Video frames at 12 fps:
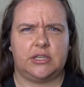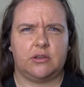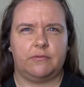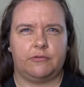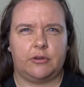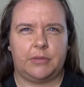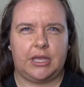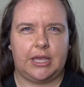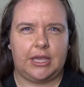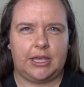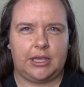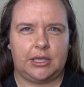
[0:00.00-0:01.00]
I come from an
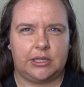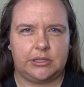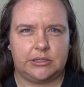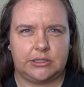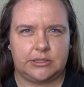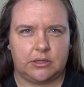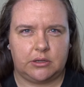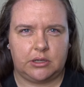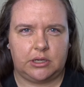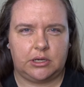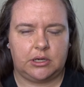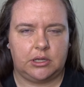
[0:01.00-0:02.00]
A
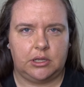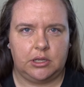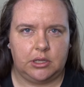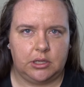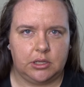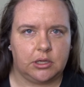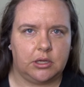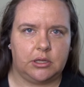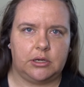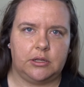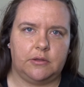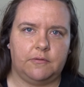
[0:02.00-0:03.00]
design
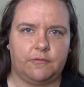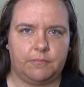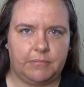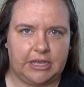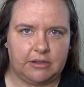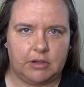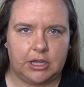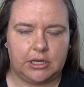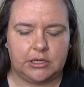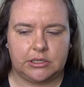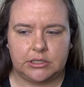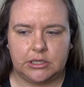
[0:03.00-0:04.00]
kind of
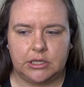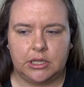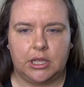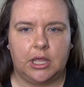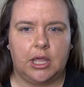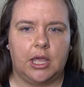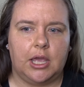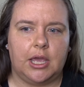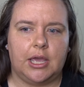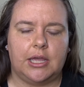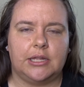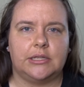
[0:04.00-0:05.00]
background,
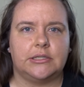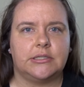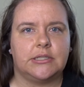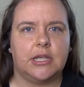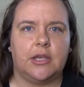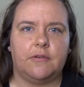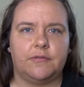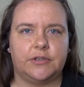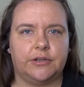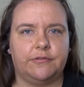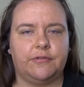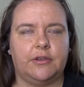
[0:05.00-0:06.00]
and
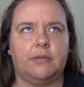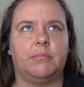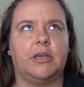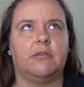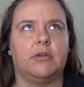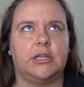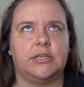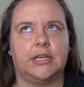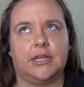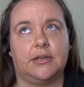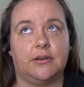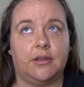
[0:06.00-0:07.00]
photography background,
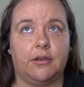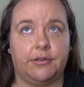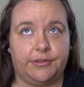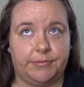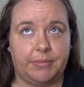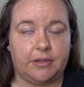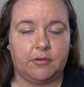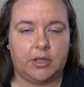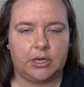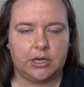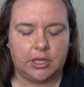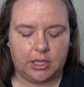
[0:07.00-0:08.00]
and arts
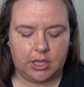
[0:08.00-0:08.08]
background,